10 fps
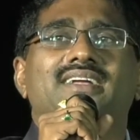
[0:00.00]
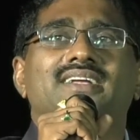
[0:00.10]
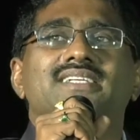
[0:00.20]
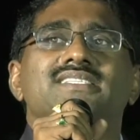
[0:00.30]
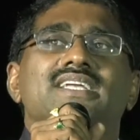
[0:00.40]

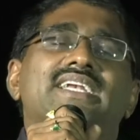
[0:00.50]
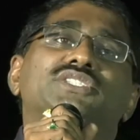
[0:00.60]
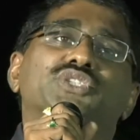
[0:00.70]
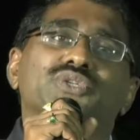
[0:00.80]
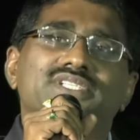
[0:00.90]
is
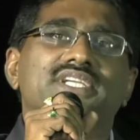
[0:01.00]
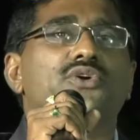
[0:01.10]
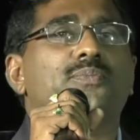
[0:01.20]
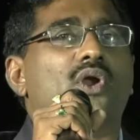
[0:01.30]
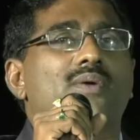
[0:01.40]
in choosing
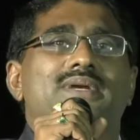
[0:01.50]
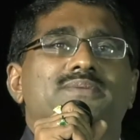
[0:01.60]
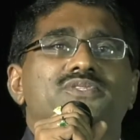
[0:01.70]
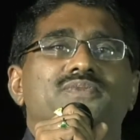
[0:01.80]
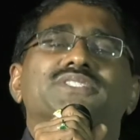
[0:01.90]
your
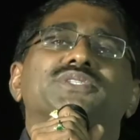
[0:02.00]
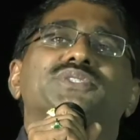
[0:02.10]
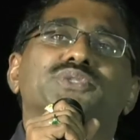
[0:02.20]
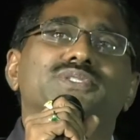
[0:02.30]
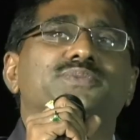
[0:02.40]
problems. Once you
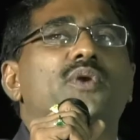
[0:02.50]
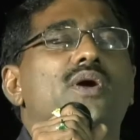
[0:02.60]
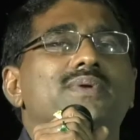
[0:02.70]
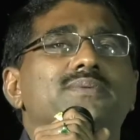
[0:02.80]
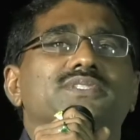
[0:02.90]
choose
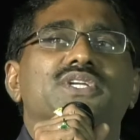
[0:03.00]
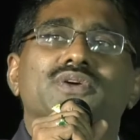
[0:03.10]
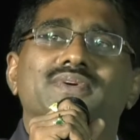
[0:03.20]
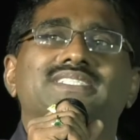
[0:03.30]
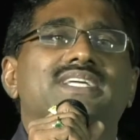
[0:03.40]
problems,
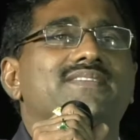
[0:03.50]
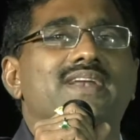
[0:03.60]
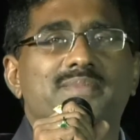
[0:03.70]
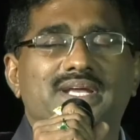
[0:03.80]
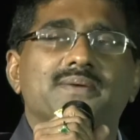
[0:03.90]
innovation
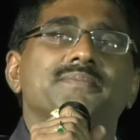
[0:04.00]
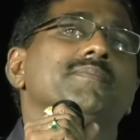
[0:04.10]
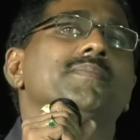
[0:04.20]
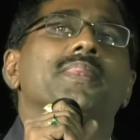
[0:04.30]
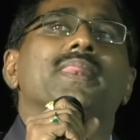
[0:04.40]
will become
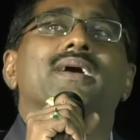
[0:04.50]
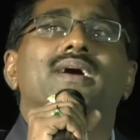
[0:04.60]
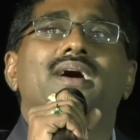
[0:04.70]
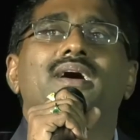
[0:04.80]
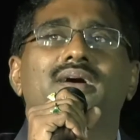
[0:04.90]

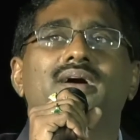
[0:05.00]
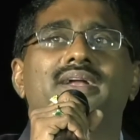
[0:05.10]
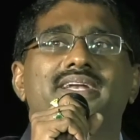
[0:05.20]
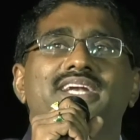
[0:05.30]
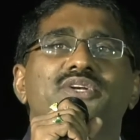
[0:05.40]

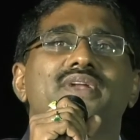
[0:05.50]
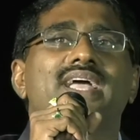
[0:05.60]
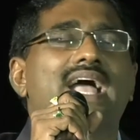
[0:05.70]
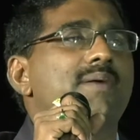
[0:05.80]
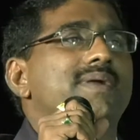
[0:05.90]
a day-to-day
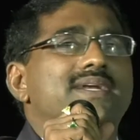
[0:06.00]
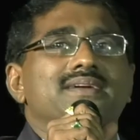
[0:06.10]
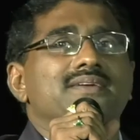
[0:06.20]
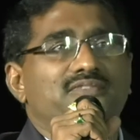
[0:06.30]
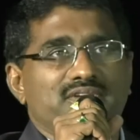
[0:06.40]
-day habit
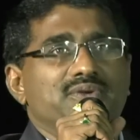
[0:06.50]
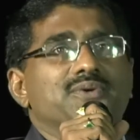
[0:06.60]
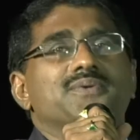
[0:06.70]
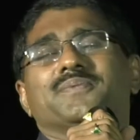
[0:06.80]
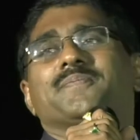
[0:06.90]
for you,
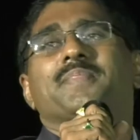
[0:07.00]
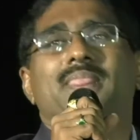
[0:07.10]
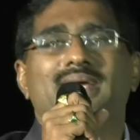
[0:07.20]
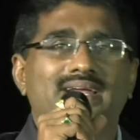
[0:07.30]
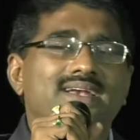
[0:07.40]

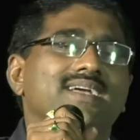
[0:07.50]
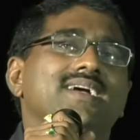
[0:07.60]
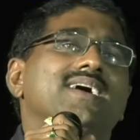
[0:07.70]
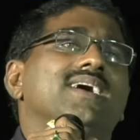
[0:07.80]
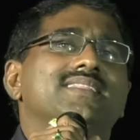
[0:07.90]
right?
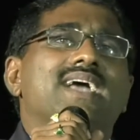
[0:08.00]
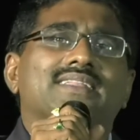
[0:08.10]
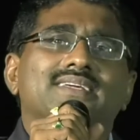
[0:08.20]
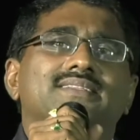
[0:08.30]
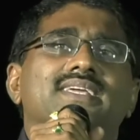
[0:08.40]
The
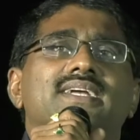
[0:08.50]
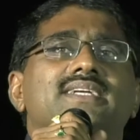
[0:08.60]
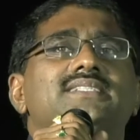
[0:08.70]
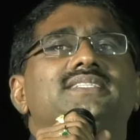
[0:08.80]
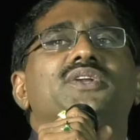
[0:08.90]
other thing
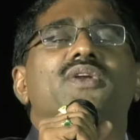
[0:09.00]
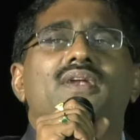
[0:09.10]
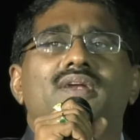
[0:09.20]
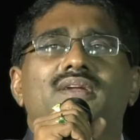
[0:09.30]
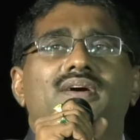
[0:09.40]
is, you know,
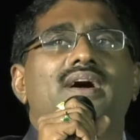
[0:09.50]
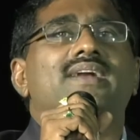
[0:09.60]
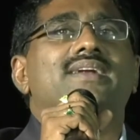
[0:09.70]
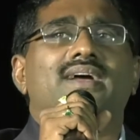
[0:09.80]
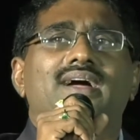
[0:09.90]

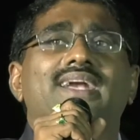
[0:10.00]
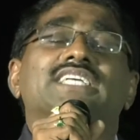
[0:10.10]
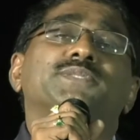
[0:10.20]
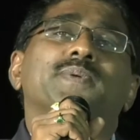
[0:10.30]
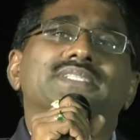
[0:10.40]
and, and
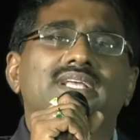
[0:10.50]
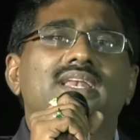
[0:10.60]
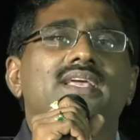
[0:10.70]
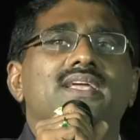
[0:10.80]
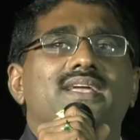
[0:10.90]

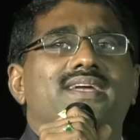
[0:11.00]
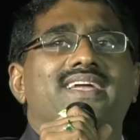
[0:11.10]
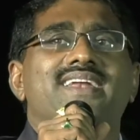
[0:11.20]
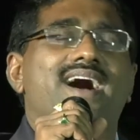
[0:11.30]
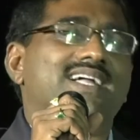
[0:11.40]
especially
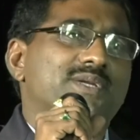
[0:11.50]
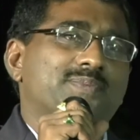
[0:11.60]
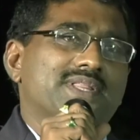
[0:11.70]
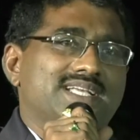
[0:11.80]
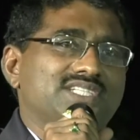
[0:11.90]
in Andhra
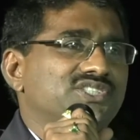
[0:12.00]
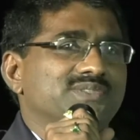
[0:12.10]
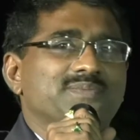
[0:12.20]
Pradesh.